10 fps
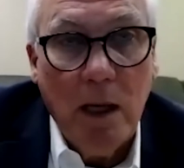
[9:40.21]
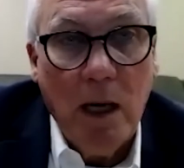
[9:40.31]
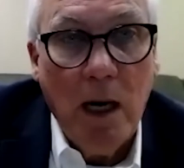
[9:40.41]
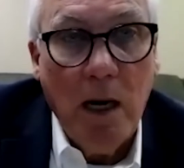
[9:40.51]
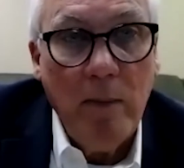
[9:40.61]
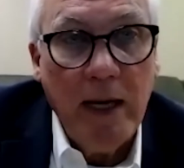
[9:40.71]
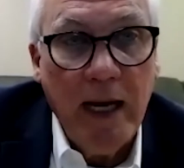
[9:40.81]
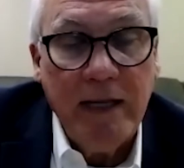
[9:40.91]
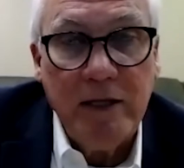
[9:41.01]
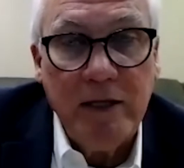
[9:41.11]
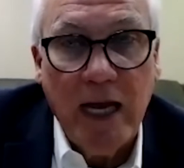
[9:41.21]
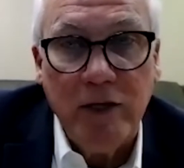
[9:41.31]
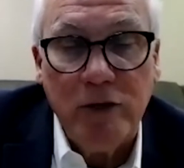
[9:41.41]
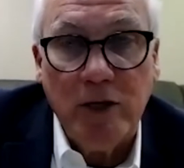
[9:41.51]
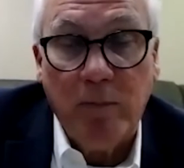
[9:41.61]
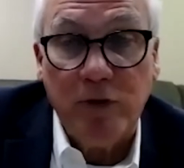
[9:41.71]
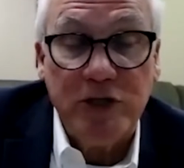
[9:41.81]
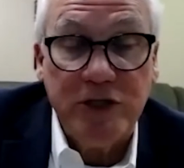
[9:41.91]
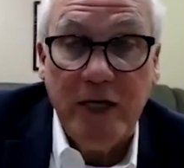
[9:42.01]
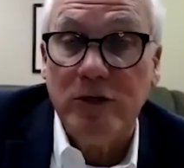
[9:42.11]
And there's a
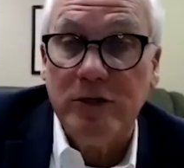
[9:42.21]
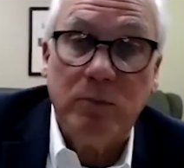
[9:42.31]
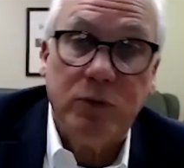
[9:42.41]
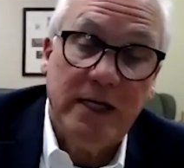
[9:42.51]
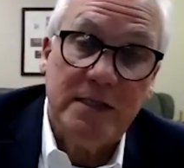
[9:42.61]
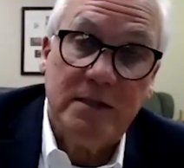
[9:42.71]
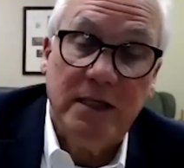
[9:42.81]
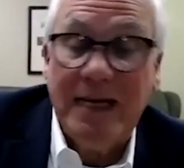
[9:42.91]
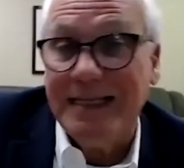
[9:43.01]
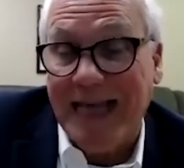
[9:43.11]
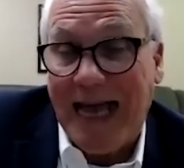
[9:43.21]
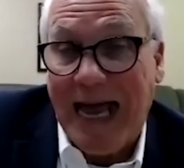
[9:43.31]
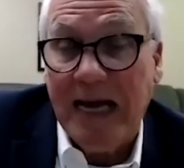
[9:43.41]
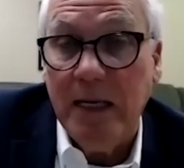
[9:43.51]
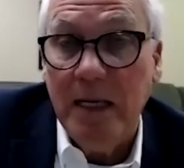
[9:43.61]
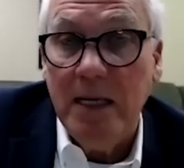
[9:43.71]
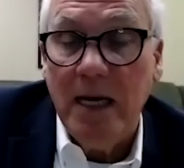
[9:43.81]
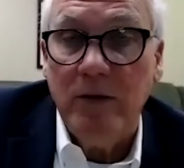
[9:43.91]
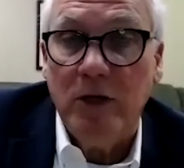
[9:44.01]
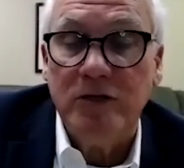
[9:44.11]
procedures in place that does that.
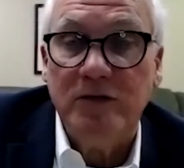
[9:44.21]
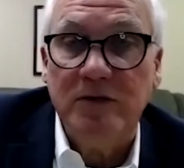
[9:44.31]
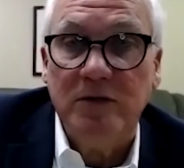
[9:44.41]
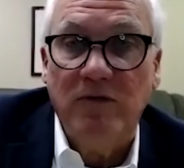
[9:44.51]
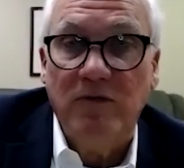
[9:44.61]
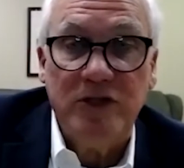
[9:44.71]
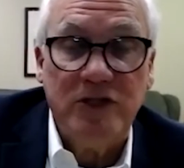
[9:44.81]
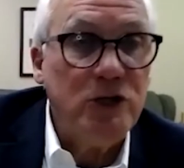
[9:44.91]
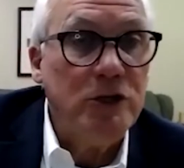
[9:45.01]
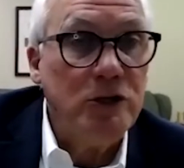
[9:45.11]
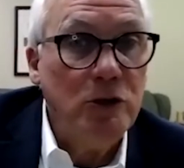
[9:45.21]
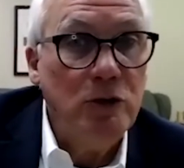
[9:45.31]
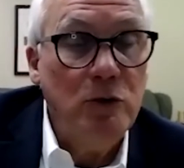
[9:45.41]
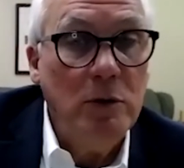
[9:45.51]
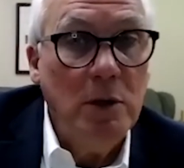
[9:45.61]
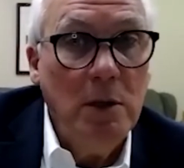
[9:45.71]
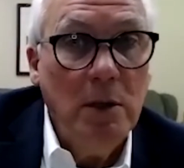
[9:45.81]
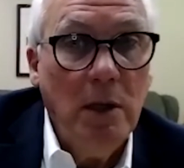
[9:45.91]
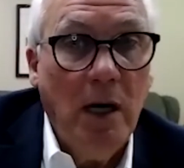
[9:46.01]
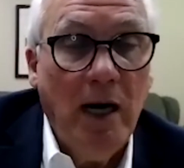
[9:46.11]
And there's physicians who
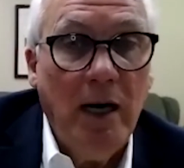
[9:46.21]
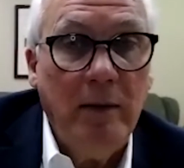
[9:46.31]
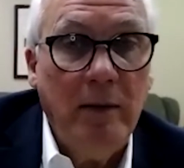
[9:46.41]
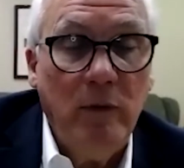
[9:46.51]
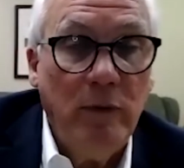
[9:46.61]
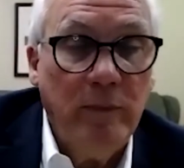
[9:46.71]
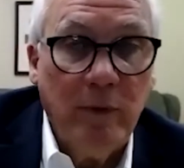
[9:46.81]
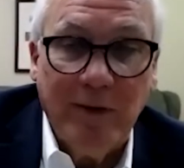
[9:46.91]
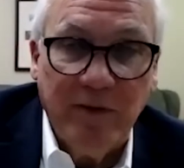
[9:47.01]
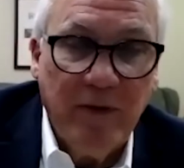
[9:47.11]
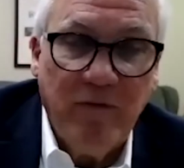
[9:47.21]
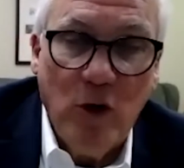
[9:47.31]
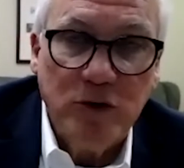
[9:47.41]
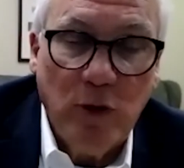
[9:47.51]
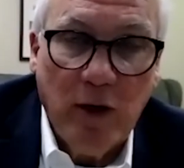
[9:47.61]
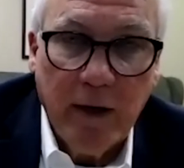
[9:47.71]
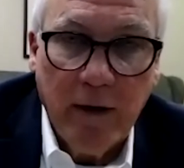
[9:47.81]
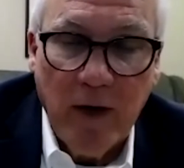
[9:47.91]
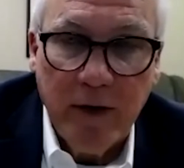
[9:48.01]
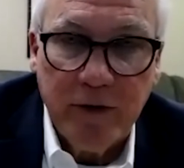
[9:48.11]
folks will
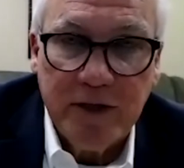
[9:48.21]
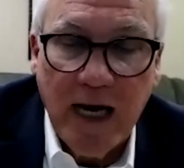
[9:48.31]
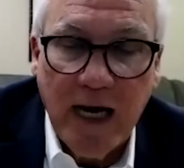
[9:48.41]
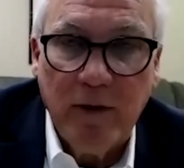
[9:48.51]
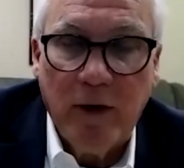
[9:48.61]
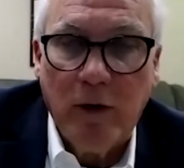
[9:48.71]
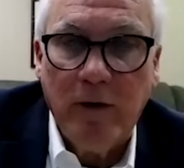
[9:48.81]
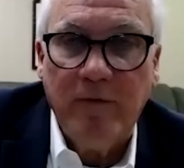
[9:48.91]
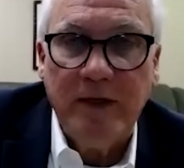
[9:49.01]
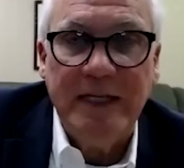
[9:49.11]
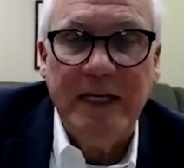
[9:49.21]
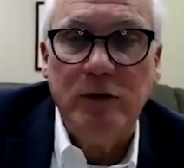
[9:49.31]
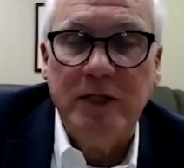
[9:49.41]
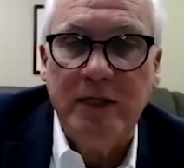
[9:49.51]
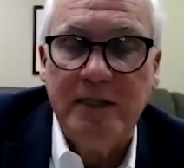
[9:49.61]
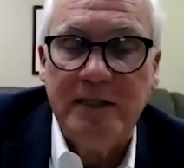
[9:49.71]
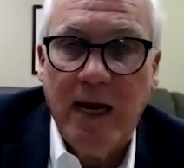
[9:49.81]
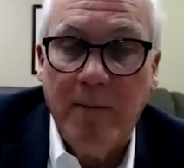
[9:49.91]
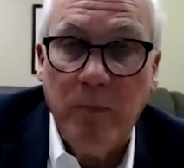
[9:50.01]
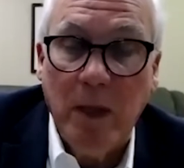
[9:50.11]
understand or heard of a DOT
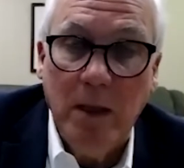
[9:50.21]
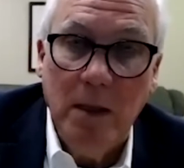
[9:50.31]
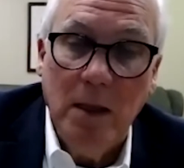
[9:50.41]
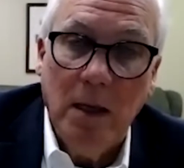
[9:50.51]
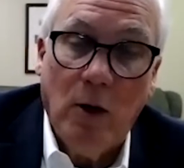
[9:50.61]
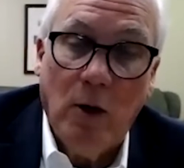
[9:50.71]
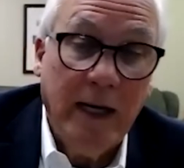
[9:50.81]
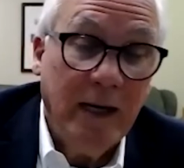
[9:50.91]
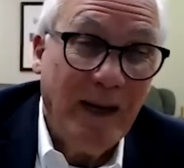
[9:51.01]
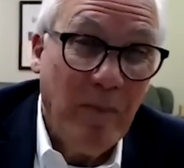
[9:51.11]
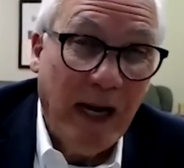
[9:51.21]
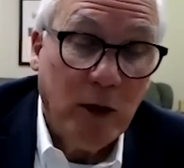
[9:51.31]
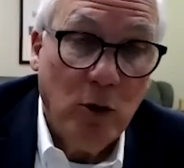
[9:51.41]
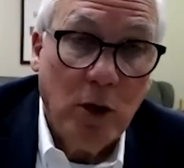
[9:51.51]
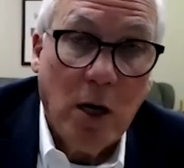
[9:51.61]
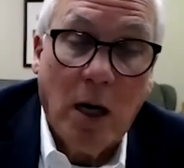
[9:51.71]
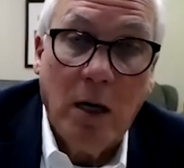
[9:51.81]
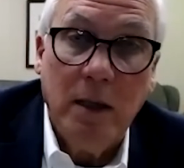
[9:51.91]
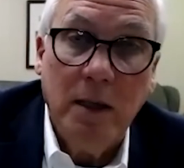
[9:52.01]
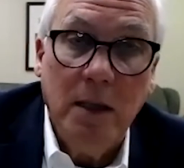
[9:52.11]
exam or getting a medical
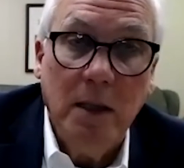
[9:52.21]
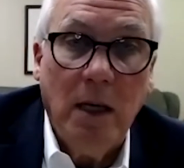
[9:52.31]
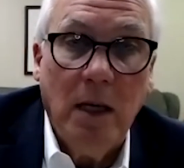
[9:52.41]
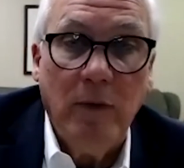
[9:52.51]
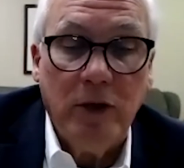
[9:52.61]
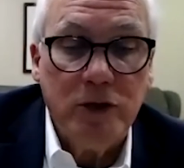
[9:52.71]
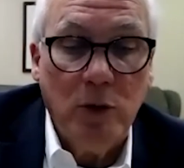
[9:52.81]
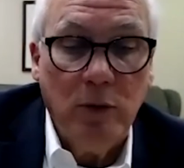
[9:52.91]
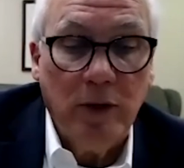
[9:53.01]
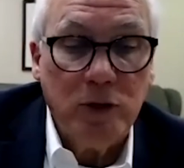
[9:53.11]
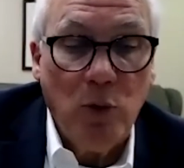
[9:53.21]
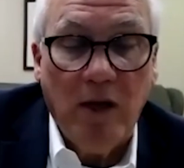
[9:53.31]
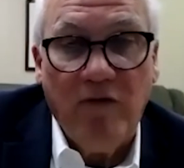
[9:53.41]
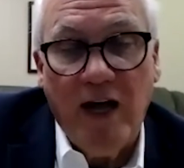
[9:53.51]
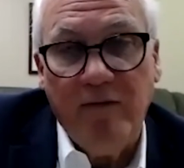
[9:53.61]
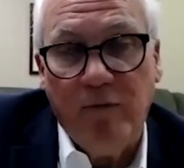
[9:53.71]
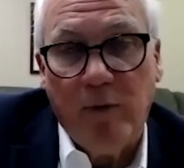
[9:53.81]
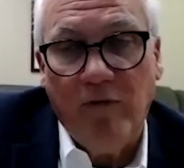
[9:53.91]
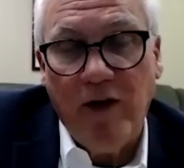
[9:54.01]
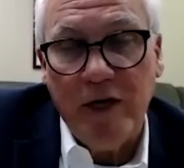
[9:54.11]
card. there's
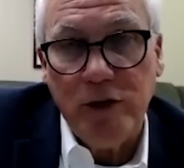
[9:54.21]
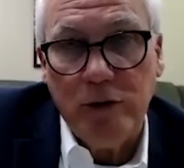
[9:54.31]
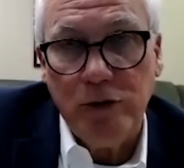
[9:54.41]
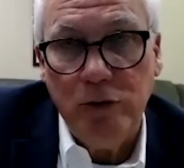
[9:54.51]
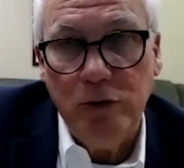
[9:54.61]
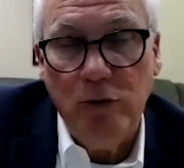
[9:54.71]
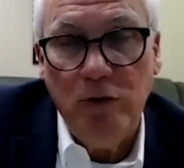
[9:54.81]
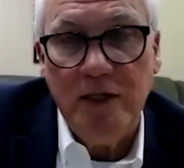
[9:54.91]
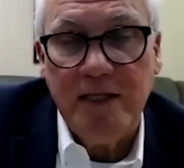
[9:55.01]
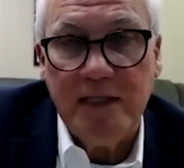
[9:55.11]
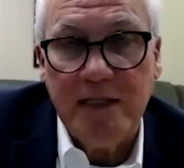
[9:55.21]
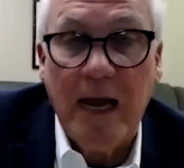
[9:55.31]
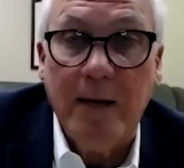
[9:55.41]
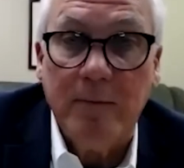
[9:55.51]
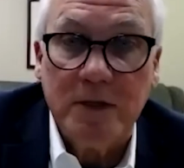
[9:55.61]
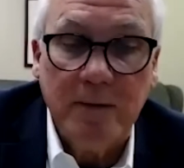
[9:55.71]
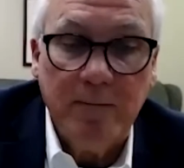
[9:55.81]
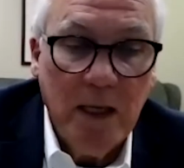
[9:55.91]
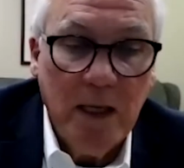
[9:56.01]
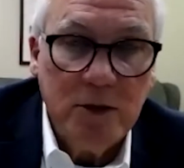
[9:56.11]
qualified professionals who do these
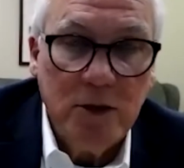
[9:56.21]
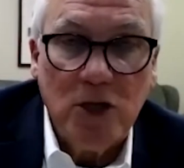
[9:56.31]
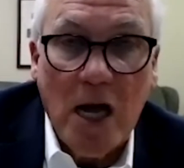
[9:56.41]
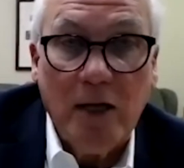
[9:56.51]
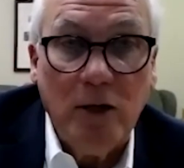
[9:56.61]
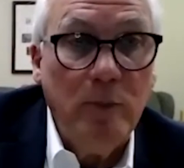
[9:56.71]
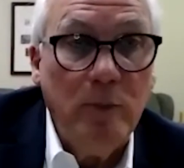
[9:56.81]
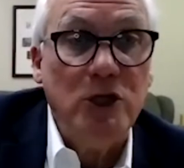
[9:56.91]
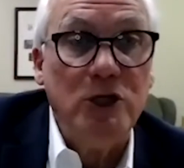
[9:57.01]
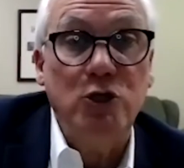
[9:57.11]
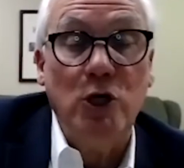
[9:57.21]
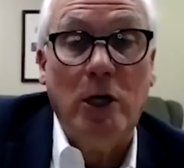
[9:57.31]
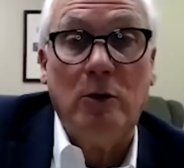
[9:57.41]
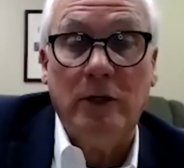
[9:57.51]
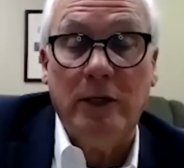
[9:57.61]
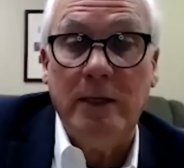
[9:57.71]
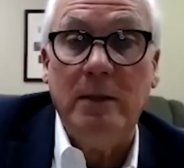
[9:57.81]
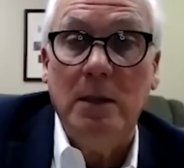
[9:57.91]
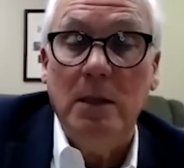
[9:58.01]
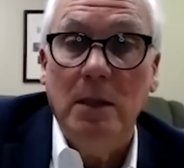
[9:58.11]
exams. So let's talk a little bit just
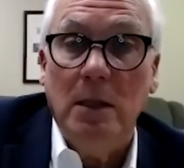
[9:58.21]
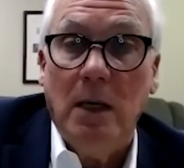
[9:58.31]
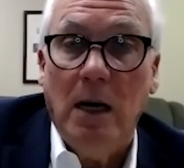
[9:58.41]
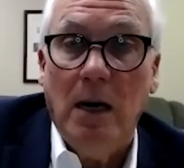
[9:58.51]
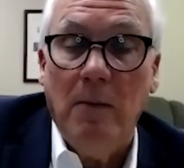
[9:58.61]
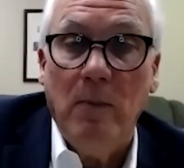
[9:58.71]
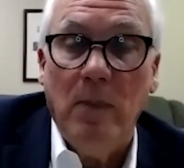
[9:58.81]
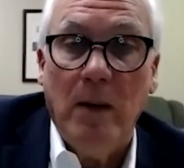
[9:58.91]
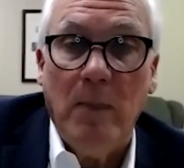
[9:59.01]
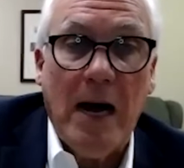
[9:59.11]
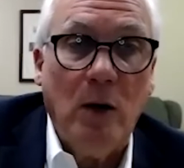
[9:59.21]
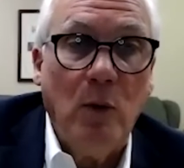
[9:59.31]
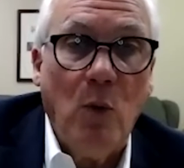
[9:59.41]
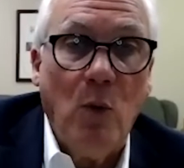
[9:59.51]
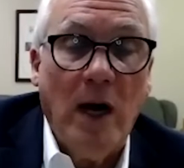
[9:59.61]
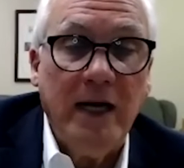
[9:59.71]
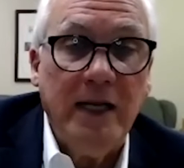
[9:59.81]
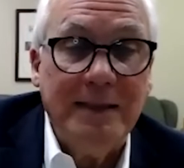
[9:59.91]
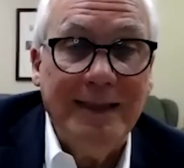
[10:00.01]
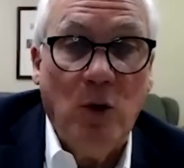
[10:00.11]
generally about what